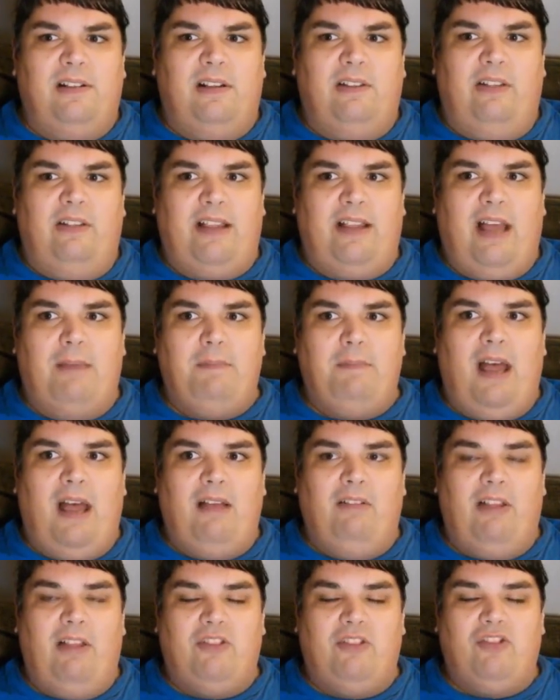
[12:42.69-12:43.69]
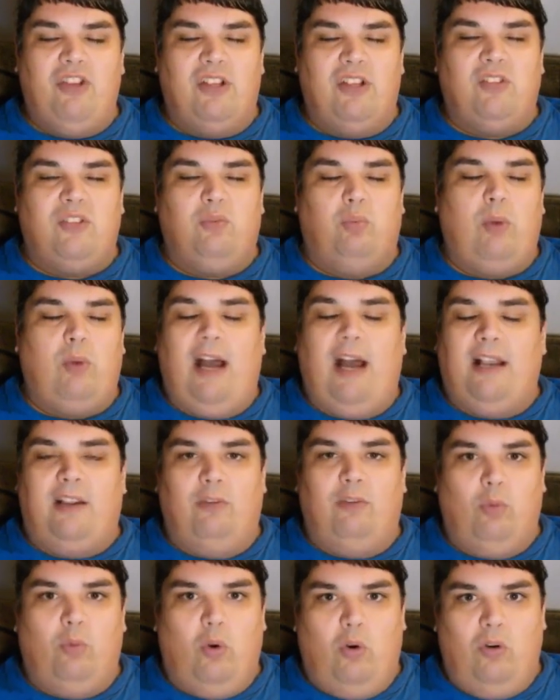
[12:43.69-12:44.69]
Like, I'm not like just rock
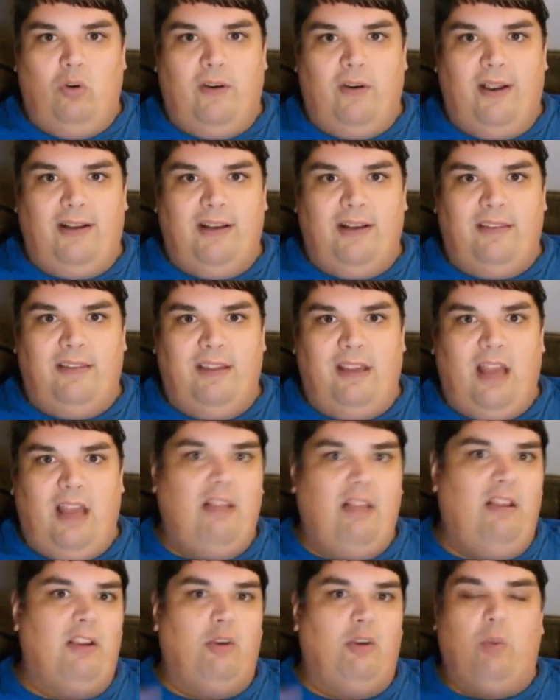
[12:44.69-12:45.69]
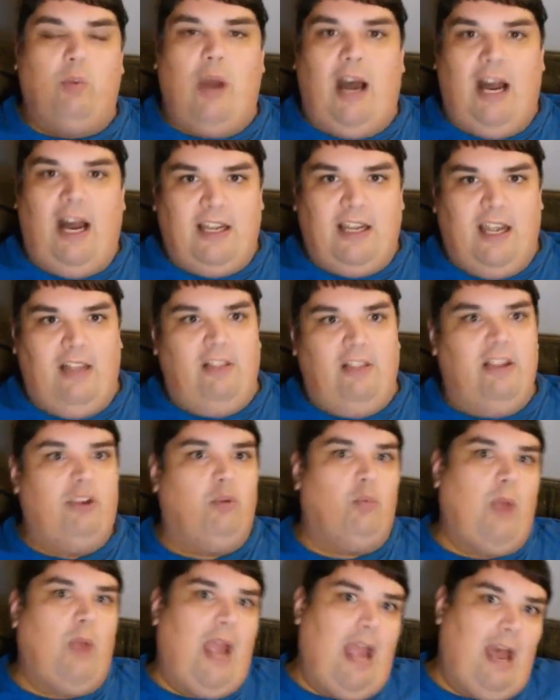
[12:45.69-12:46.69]
and roll or anything. I like rock. I like
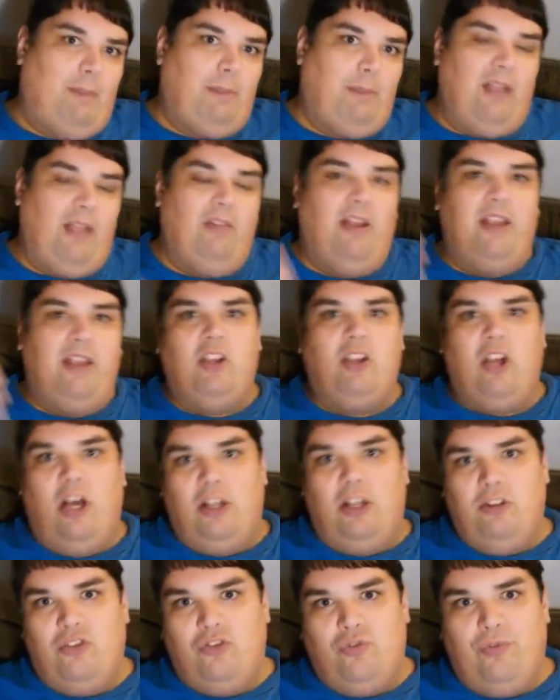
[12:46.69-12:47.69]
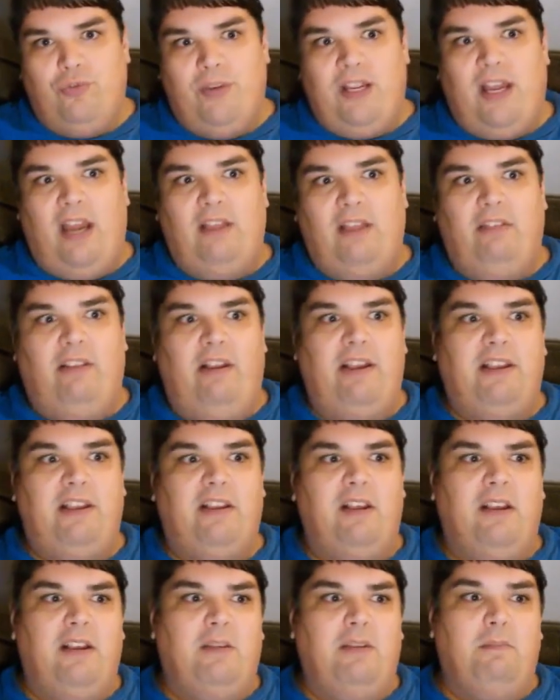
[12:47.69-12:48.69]
rap. I like country. I like
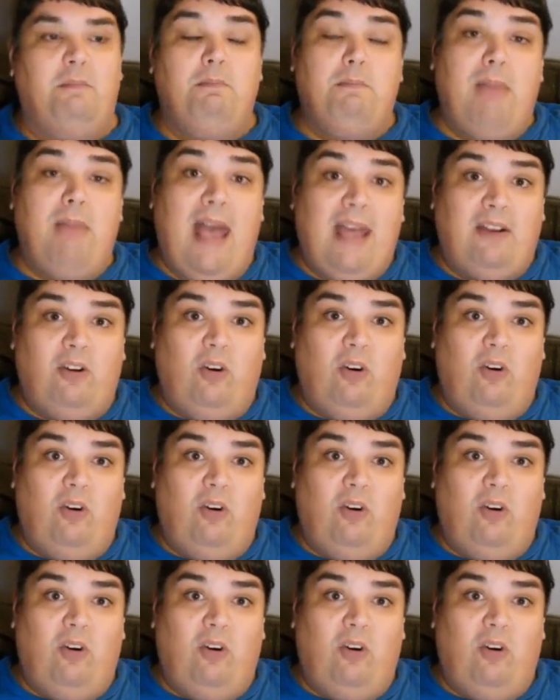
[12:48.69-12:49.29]
metal.